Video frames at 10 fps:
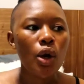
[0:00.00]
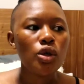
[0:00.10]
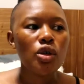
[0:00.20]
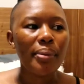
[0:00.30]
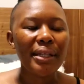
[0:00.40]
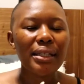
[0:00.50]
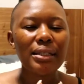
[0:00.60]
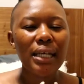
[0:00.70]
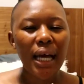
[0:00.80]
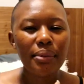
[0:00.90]
So by the
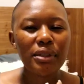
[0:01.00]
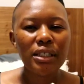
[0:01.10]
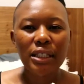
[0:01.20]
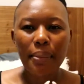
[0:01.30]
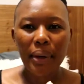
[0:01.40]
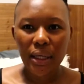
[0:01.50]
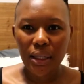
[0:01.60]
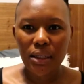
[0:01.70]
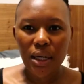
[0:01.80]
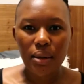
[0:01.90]
time December
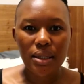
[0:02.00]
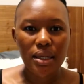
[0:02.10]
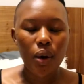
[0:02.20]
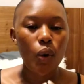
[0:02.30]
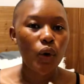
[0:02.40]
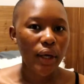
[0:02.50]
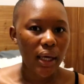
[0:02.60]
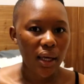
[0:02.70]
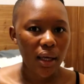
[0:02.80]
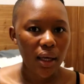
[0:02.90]
hit, I was like,
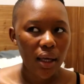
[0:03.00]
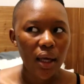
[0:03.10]
okay,